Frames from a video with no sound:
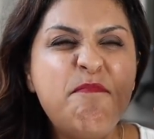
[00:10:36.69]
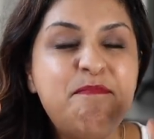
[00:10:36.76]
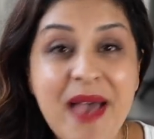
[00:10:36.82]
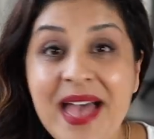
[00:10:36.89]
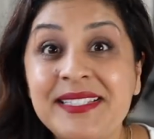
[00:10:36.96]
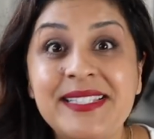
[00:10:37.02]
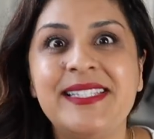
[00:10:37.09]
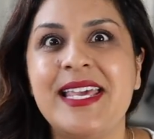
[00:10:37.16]

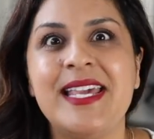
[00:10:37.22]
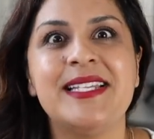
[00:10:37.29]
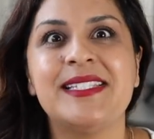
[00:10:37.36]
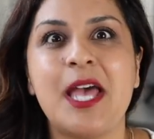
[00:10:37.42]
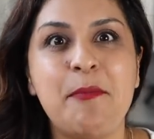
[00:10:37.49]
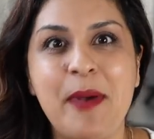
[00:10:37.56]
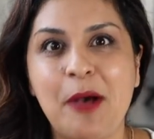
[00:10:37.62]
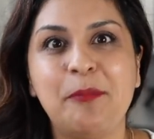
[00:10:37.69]
best things
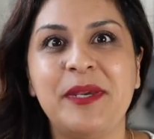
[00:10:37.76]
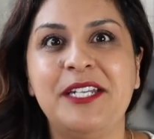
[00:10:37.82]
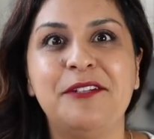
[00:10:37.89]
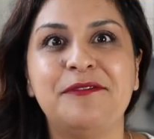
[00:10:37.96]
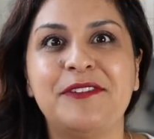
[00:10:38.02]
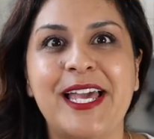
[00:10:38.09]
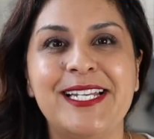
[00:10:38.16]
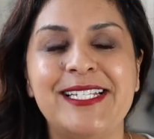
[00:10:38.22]
about being a
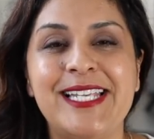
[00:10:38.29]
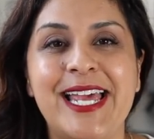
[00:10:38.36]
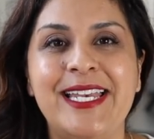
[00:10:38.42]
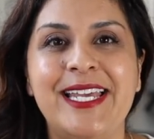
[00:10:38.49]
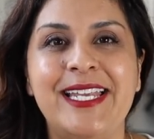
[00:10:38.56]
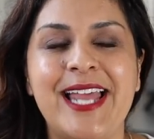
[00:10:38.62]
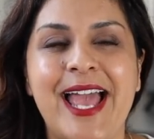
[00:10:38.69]
flight attendant,